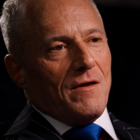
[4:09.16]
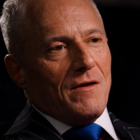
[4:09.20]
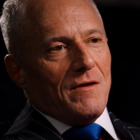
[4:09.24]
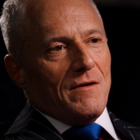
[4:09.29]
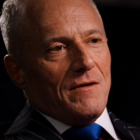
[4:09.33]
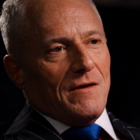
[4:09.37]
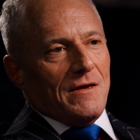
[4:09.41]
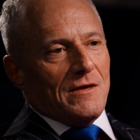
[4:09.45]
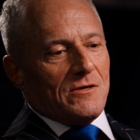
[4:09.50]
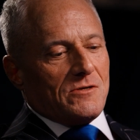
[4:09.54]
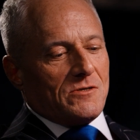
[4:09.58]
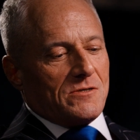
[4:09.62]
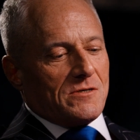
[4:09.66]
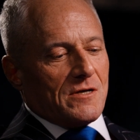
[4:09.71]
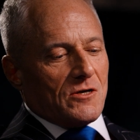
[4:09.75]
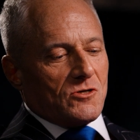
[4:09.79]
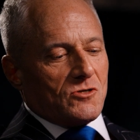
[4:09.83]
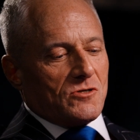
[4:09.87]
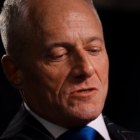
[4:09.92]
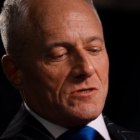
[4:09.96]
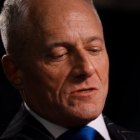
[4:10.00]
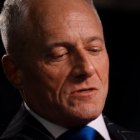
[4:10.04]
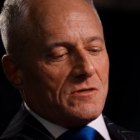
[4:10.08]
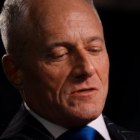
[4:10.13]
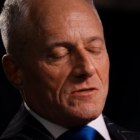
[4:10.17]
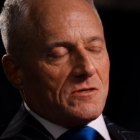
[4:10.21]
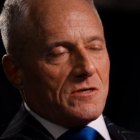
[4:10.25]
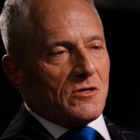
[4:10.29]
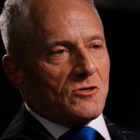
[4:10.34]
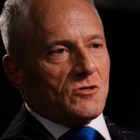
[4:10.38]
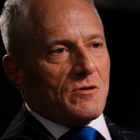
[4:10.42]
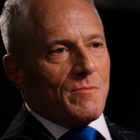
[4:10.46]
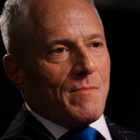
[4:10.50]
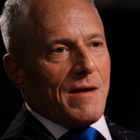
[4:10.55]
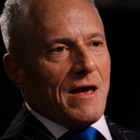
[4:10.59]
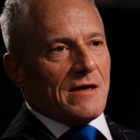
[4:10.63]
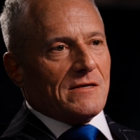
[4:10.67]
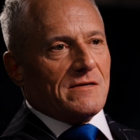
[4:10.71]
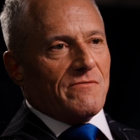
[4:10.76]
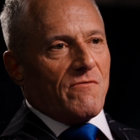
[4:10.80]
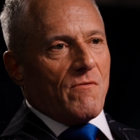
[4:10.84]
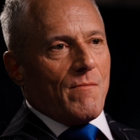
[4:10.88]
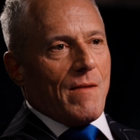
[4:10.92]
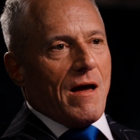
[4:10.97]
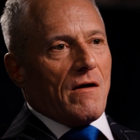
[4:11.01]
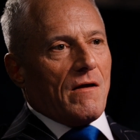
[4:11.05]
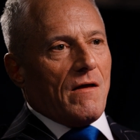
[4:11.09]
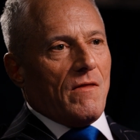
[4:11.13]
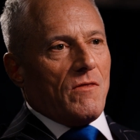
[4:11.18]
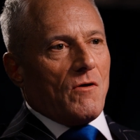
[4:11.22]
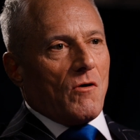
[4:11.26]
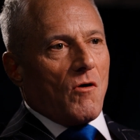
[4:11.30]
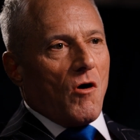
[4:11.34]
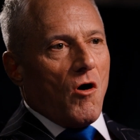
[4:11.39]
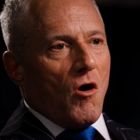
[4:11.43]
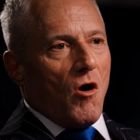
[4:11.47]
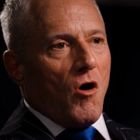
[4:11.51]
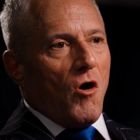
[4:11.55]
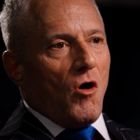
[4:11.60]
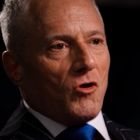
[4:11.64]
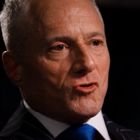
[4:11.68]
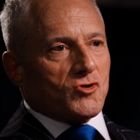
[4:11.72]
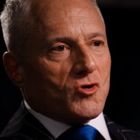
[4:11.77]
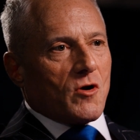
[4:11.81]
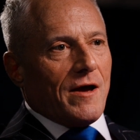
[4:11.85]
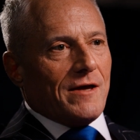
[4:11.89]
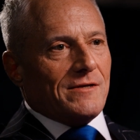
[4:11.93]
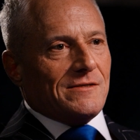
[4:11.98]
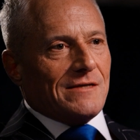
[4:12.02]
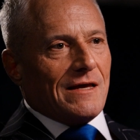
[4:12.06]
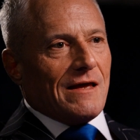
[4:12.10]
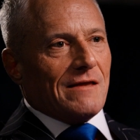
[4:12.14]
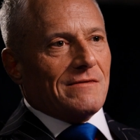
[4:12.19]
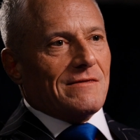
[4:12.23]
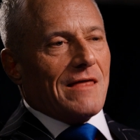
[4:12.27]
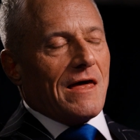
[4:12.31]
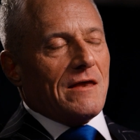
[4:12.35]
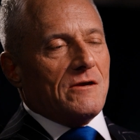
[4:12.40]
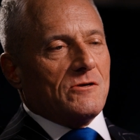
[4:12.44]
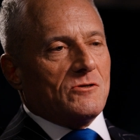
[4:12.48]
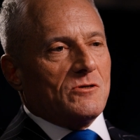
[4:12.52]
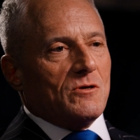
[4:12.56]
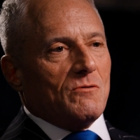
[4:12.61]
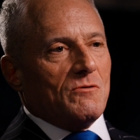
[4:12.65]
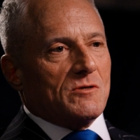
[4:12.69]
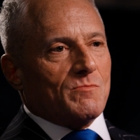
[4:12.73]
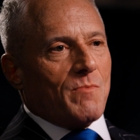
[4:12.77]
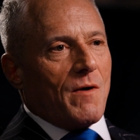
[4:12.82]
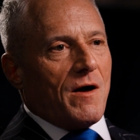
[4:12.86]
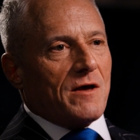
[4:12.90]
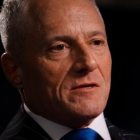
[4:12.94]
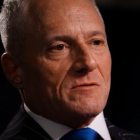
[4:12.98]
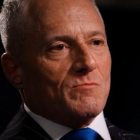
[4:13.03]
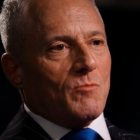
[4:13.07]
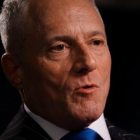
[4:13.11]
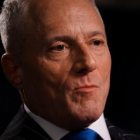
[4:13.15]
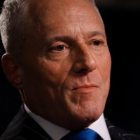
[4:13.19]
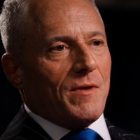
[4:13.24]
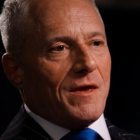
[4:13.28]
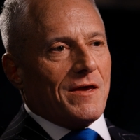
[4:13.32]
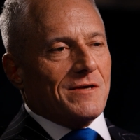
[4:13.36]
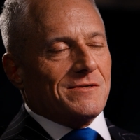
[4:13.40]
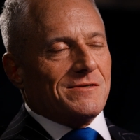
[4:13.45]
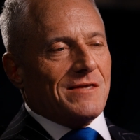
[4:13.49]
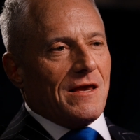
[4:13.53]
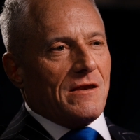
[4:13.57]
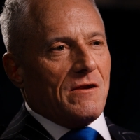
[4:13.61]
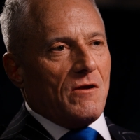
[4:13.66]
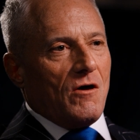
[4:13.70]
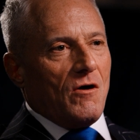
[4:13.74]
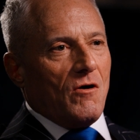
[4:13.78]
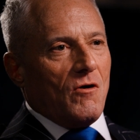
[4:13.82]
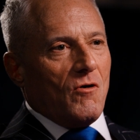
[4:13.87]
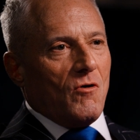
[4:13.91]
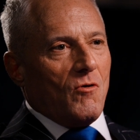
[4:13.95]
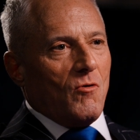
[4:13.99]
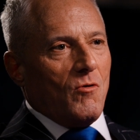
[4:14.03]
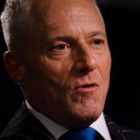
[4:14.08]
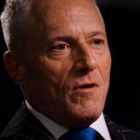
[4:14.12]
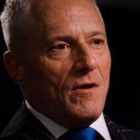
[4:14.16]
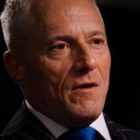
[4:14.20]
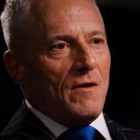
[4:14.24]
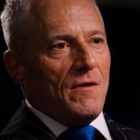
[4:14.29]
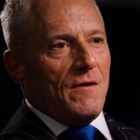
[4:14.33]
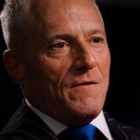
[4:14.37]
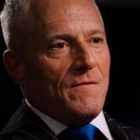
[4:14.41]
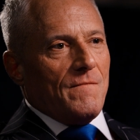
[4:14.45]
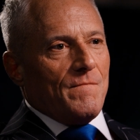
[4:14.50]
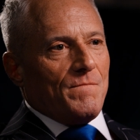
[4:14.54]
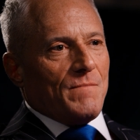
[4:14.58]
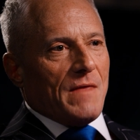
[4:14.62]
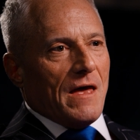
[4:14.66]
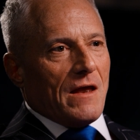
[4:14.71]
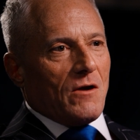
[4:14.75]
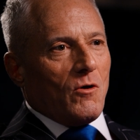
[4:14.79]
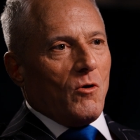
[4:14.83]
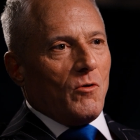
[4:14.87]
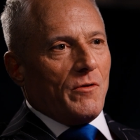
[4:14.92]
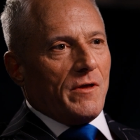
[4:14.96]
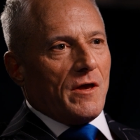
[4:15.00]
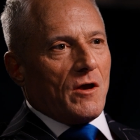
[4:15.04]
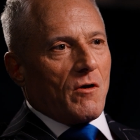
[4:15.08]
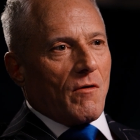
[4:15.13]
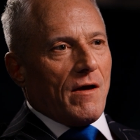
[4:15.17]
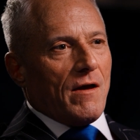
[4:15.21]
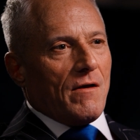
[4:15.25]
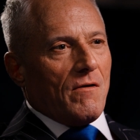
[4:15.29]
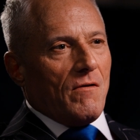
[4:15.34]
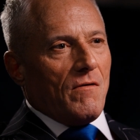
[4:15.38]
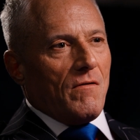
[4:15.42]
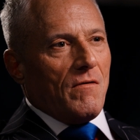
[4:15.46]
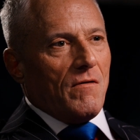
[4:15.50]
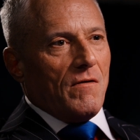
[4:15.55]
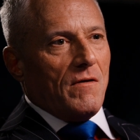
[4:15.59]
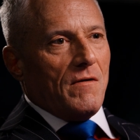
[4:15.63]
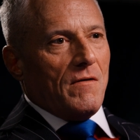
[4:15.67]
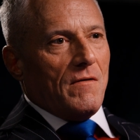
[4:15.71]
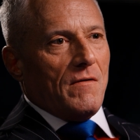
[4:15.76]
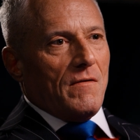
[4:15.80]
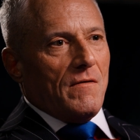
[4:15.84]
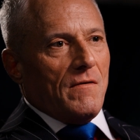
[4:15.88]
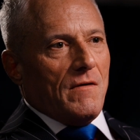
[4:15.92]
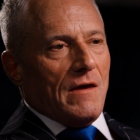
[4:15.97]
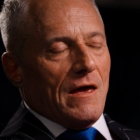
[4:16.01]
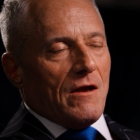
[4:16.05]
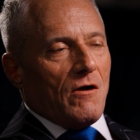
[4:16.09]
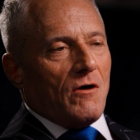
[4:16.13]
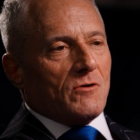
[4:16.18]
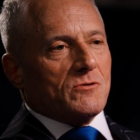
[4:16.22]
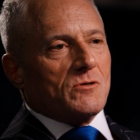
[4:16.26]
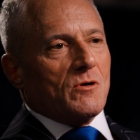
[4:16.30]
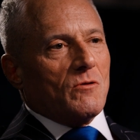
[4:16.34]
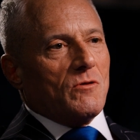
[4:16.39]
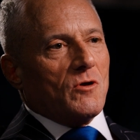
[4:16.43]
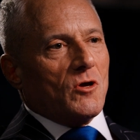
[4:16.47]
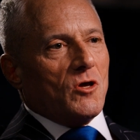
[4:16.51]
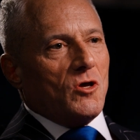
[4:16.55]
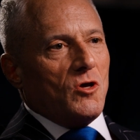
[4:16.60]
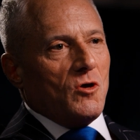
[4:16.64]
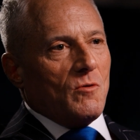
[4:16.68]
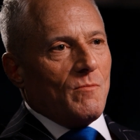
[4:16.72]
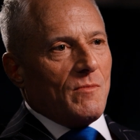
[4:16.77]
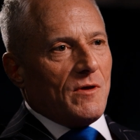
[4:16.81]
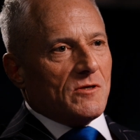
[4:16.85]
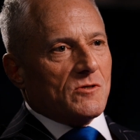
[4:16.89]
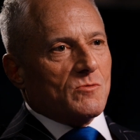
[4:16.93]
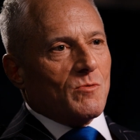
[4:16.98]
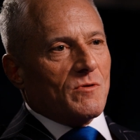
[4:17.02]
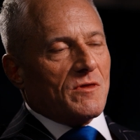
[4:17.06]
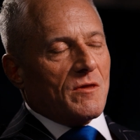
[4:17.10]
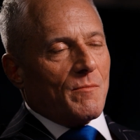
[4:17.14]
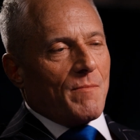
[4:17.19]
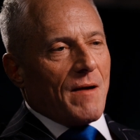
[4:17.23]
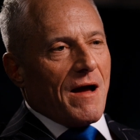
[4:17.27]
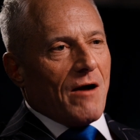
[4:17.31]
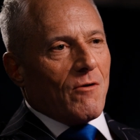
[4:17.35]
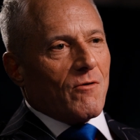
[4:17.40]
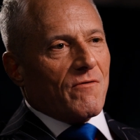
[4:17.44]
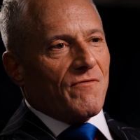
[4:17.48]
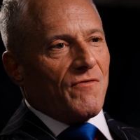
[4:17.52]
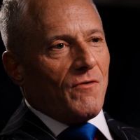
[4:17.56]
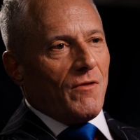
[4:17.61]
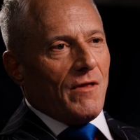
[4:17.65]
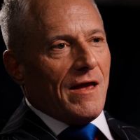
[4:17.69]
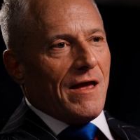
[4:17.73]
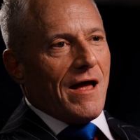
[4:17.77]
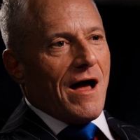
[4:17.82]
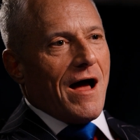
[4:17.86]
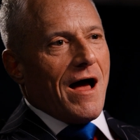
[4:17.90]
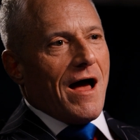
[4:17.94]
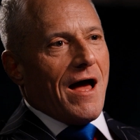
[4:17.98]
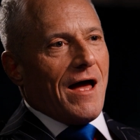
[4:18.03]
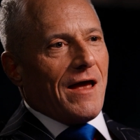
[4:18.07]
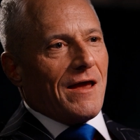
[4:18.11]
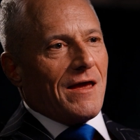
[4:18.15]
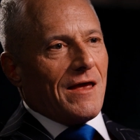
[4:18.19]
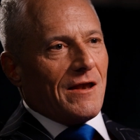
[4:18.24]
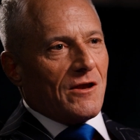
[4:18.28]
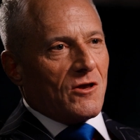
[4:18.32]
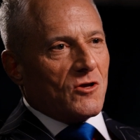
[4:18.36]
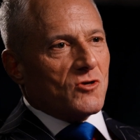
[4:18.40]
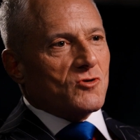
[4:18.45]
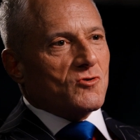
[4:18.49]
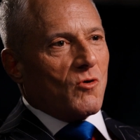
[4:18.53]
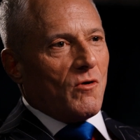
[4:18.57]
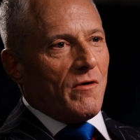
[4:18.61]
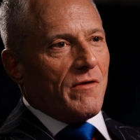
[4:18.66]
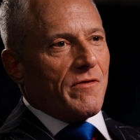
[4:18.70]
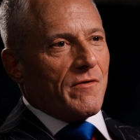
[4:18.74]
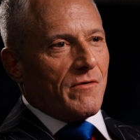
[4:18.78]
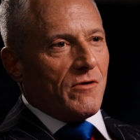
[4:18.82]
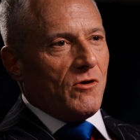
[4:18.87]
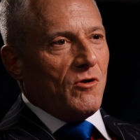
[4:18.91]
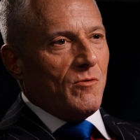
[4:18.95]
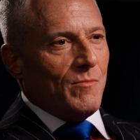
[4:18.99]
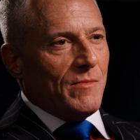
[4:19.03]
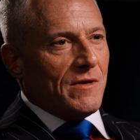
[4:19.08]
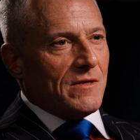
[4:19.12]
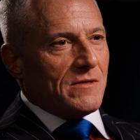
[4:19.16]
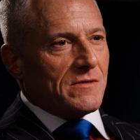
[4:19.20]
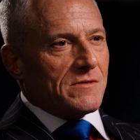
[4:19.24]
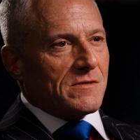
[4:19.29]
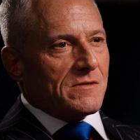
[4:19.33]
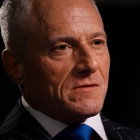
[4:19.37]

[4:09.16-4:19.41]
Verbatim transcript: Right, right. Is such such a massive amount, and they're all trying to get that as soon as possible mm -hmm. because they know that Survival. holy grail. Yeah, yeah. And also, the humans with the powerful AI can control other humans.